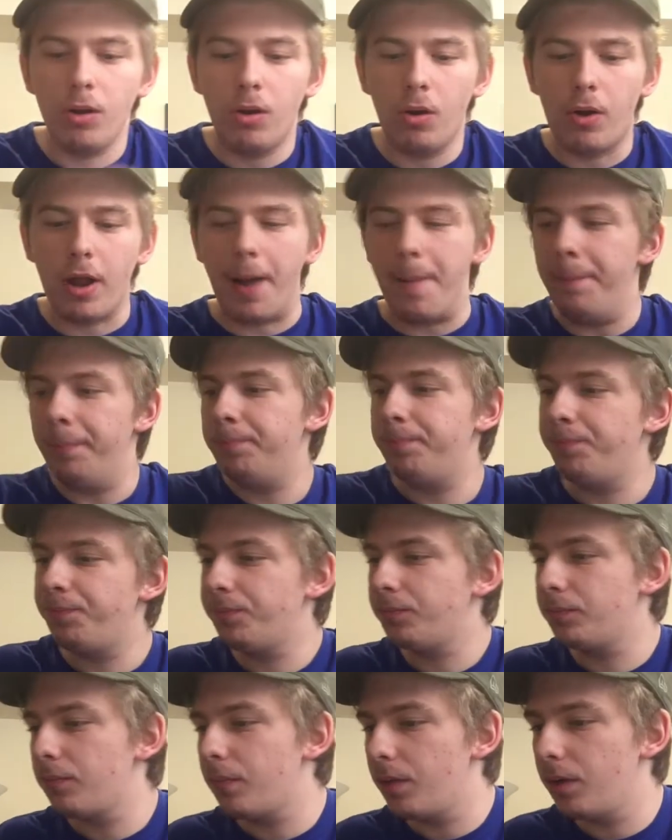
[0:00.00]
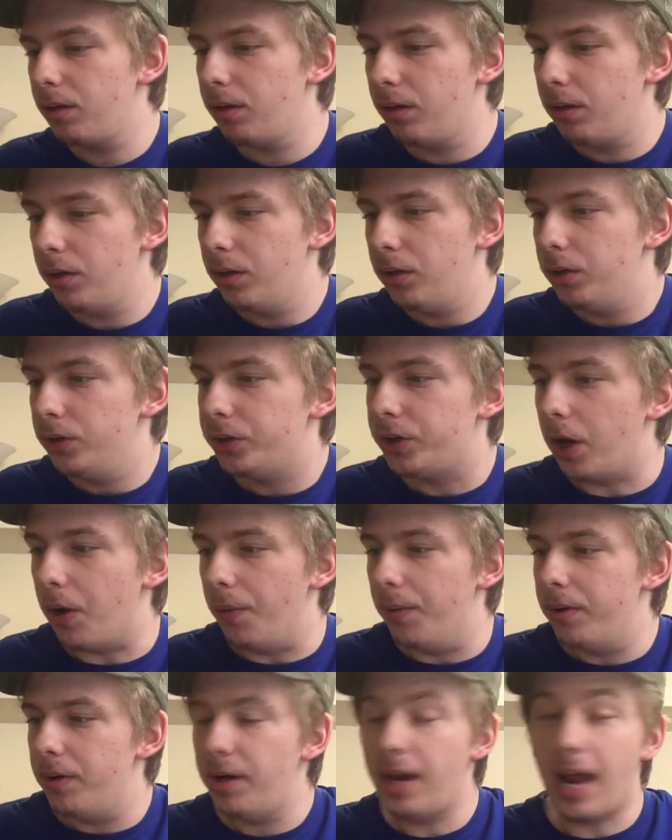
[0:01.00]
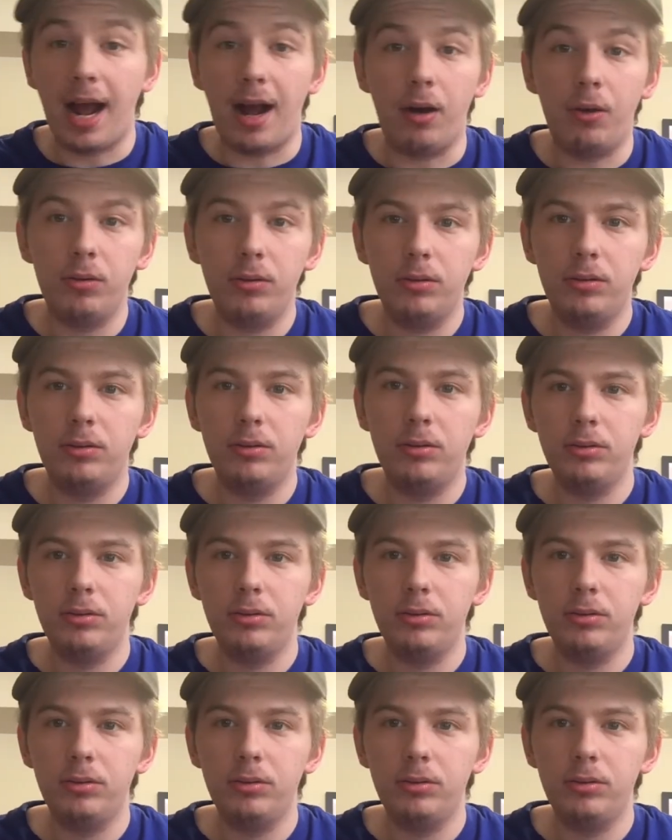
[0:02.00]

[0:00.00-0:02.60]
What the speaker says: Okay, so now